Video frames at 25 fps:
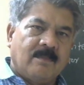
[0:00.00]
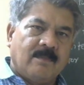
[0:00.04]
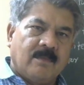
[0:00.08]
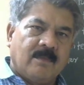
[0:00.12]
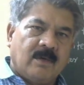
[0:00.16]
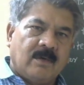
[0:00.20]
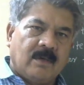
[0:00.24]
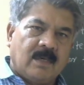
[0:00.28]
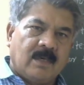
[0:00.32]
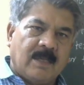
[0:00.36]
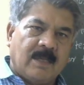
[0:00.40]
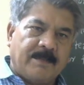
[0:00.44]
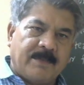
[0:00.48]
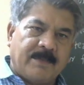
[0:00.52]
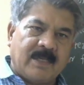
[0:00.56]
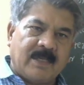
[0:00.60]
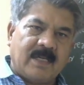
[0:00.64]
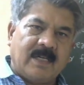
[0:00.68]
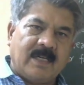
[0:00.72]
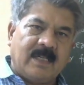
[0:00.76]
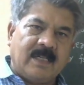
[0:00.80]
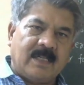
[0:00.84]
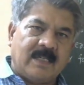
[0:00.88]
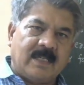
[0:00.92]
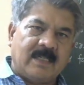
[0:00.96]
temperature
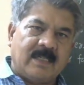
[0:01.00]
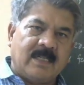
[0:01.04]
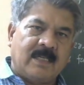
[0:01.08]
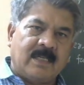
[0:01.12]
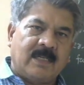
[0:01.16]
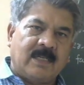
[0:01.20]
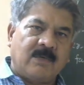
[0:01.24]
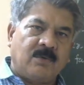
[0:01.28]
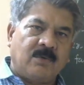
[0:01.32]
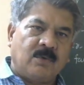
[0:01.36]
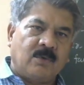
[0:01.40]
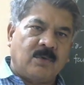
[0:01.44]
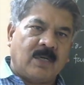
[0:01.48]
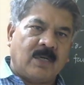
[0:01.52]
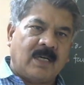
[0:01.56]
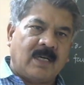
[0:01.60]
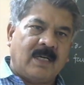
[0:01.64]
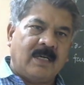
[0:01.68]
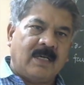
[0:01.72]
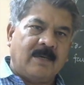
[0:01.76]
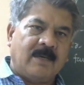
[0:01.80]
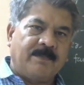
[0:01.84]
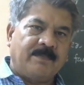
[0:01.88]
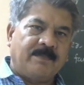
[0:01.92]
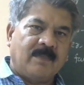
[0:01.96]
increases due to
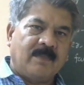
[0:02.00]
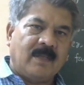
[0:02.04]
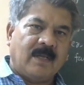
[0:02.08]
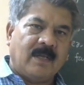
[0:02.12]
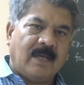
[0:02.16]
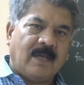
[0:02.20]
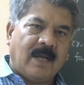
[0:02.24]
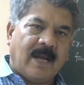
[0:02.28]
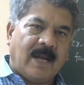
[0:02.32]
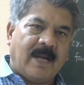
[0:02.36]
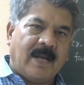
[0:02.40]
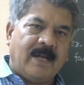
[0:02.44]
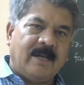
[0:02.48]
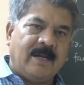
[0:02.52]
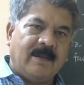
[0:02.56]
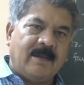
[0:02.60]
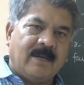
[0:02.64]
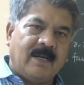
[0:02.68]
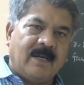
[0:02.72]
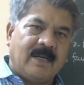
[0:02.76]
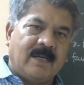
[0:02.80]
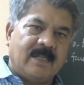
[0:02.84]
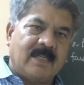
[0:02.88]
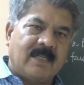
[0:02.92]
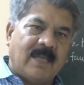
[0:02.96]
current, and
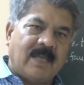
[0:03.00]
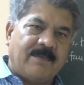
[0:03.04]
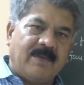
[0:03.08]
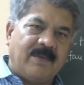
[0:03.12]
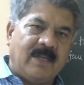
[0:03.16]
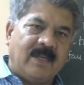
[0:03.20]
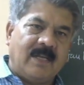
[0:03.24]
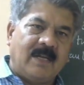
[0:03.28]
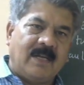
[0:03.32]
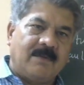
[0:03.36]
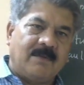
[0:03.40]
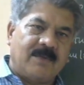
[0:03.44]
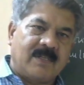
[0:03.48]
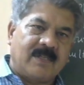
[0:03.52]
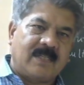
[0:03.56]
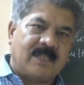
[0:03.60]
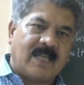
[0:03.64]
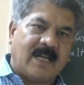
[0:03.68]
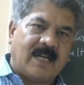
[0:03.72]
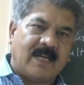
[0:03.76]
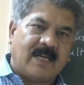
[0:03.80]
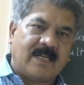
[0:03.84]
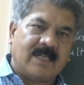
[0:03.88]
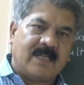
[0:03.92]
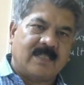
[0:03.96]
it is having inverse
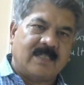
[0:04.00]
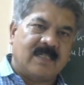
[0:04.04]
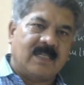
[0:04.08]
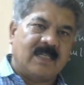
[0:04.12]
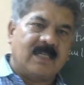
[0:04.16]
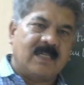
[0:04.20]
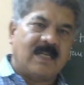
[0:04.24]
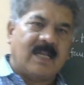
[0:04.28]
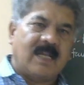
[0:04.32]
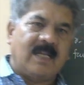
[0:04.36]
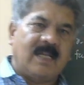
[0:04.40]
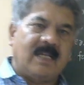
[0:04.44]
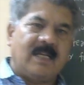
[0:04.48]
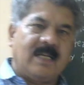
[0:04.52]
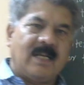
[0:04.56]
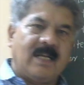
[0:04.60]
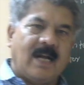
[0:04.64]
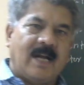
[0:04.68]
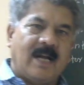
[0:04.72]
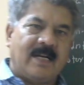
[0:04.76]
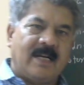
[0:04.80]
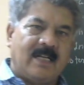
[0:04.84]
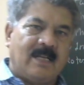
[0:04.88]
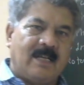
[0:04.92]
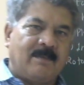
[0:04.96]
characteristic like
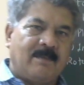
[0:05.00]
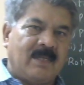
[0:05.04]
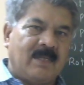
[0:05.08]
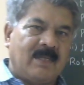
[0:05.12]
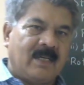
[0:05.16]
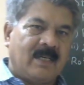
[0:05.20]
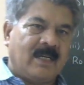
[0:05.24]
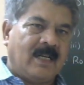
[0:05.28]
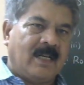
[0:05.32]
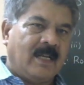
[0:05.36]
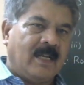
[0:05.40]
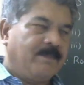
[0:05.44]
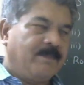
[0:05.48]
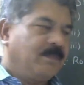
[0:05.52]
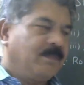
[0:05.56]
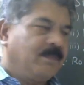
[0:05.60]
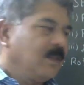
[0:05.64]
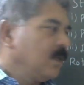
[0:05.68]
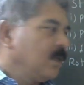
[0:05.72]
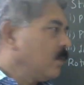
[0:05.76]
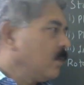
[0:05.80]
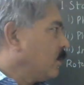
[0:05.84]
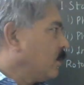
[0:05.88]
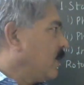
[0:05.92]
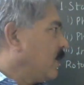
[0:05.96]
IDMT relay.
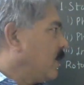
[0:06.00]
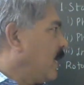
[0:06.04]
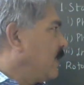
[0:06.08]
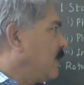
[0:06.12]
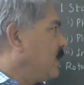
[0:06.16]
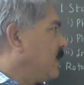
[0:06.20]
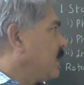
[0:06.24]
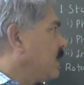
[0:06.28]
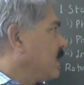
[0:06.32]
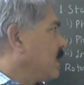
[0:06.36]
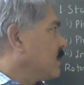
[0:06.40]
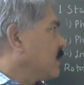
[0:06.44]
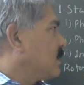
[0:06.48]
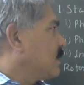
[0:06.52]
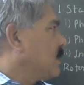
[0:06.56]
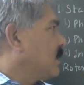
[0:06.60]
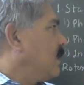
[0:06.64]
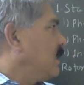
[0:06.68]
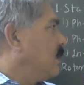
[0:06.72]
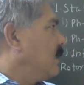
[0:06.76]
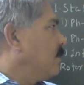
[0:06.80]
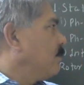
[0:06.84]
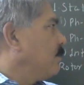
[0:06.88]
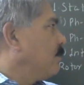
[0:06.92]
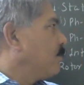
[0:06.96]
So that detects
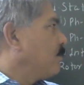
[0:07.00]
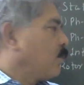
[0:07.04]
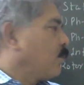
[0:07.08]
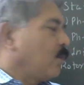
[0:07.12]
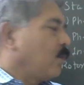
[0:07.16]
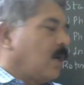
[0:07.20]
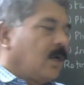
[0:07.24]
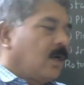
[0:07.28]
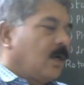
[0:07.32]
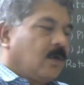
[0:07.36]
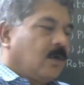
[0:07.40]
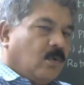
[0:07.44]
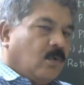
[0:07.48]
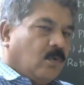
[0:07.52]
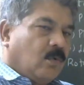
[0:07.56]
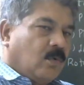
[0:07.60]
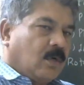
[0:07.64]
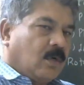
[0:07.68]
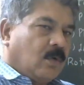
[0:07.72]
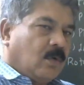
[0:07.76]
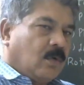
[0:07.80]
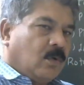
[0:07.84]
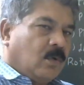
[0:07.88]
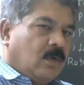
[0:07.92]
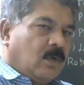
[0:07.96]
the prolonged
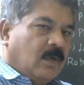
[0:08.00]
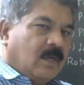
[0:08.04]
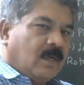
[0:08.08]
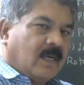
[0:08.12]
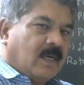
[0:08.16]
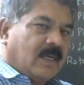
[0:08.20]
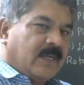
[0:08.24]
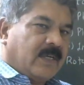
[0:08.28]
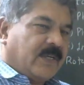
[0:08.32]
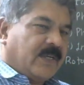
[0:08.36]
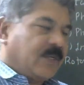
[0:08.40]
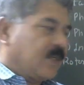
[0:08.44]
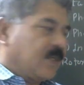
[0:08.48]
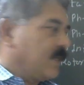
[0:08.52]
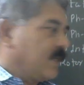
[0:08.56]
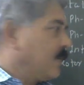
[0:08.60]
overload condition.